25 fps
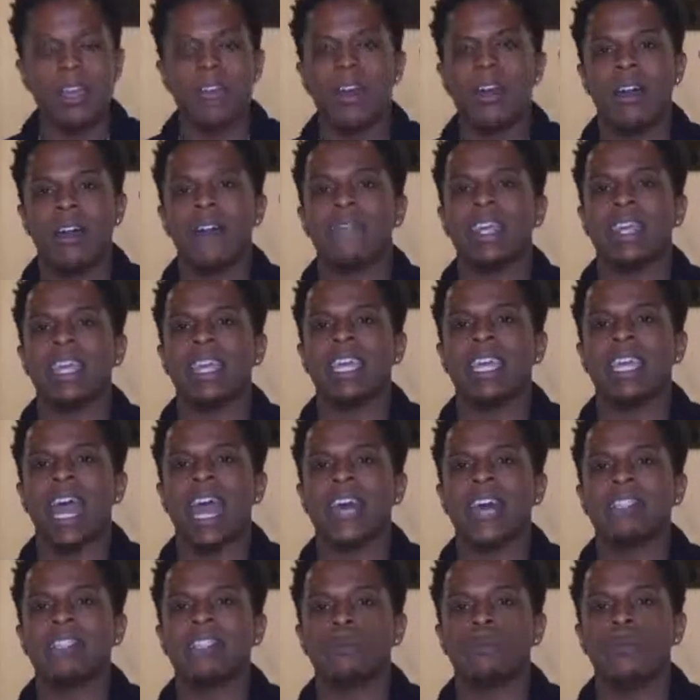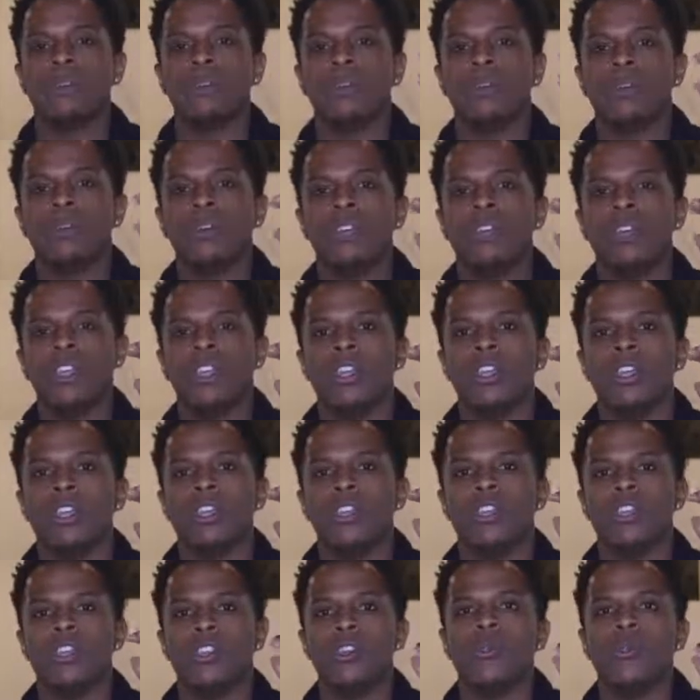of the gospel,
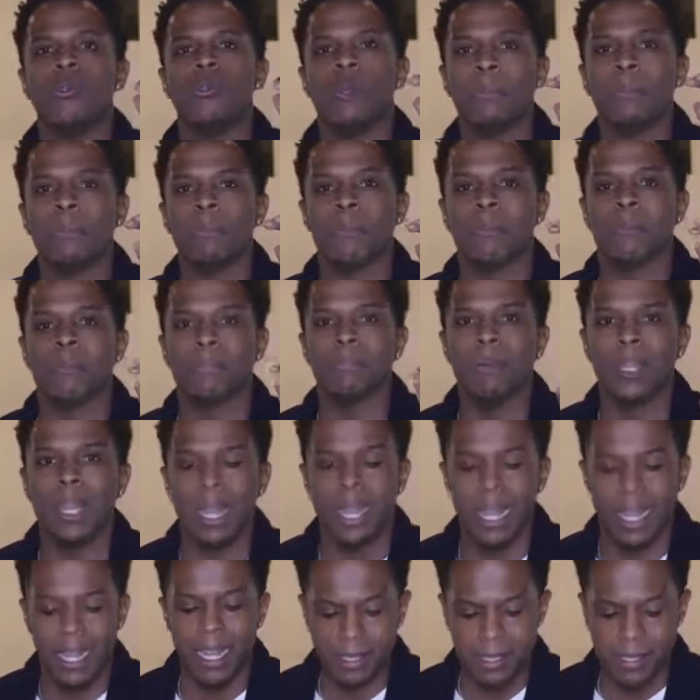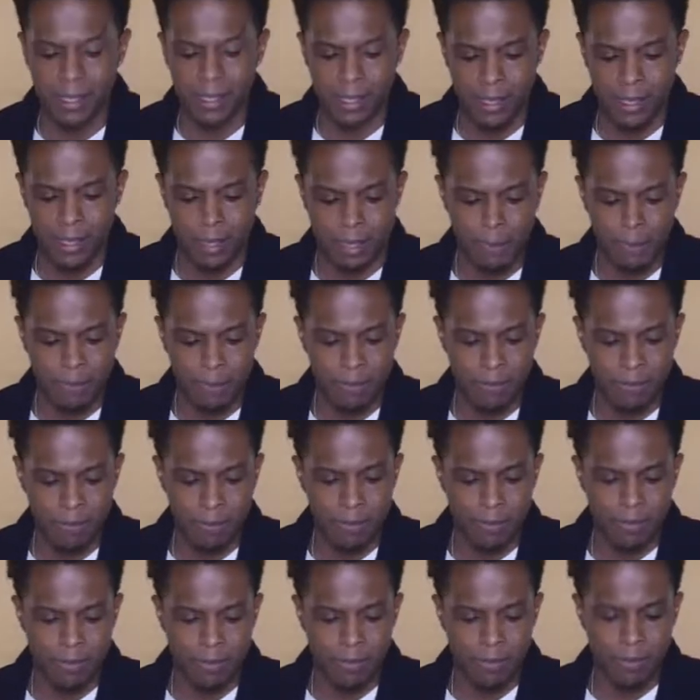you were perplexed.
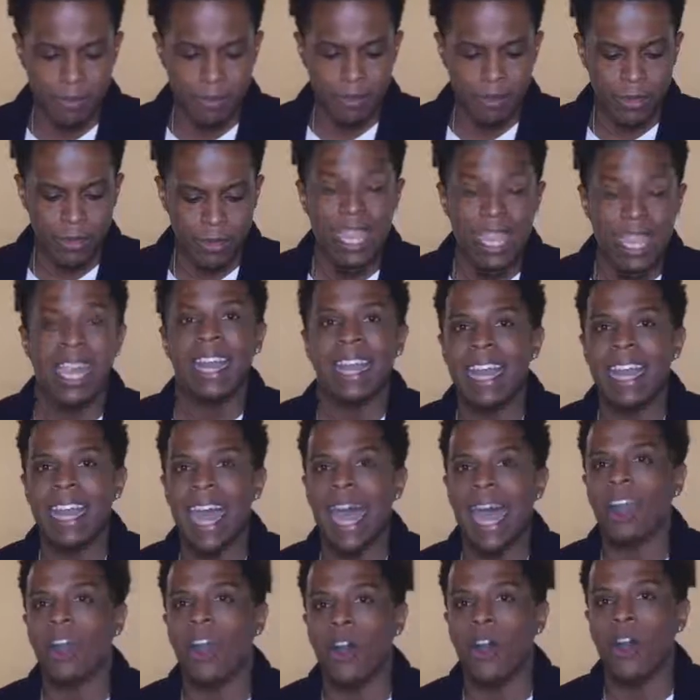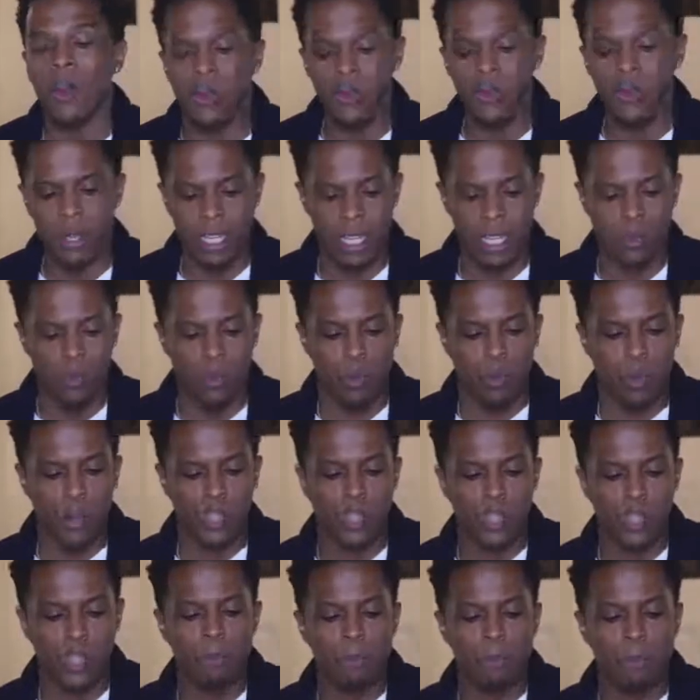Not only were
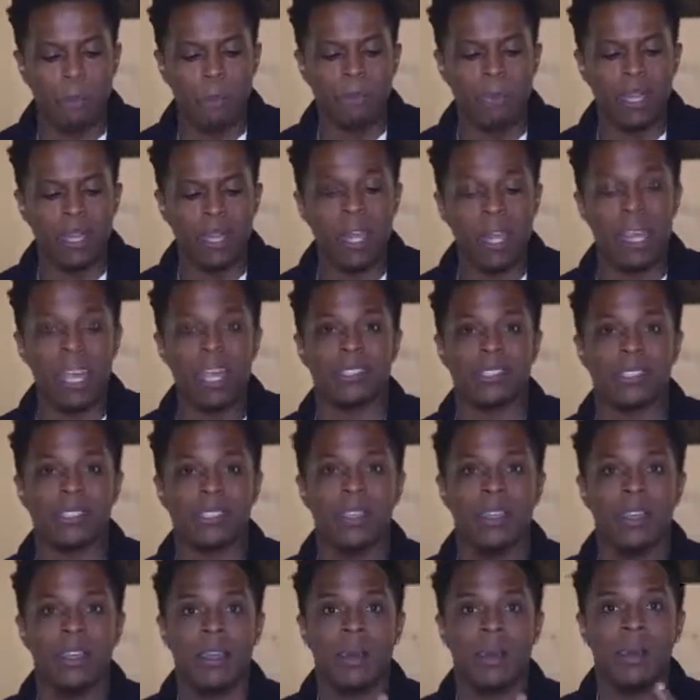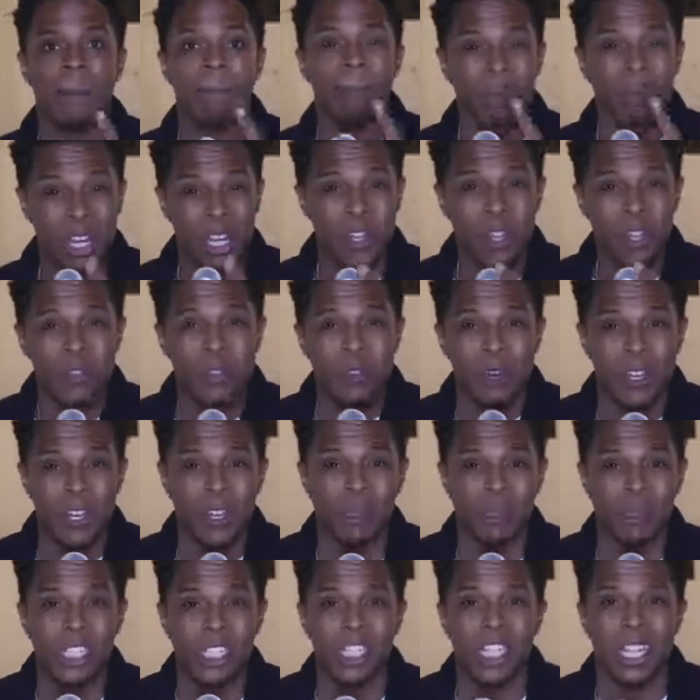you perplexed, but you
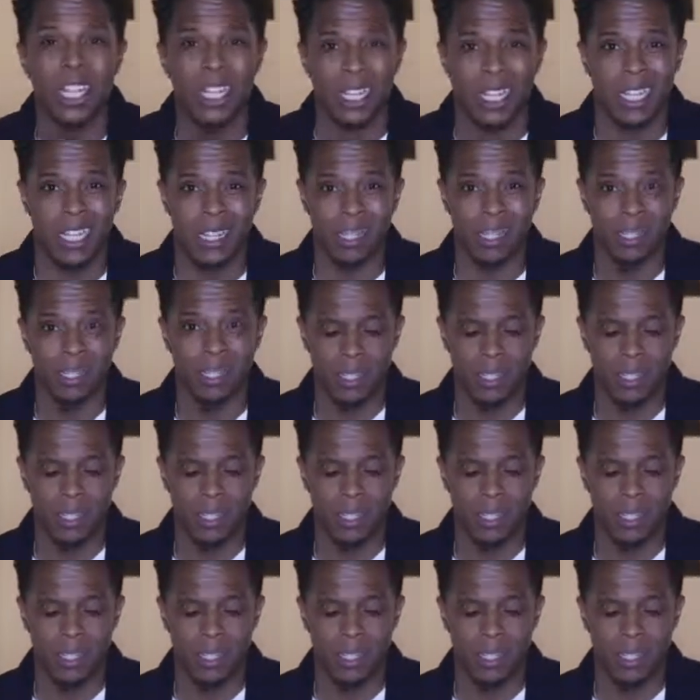felt cheated.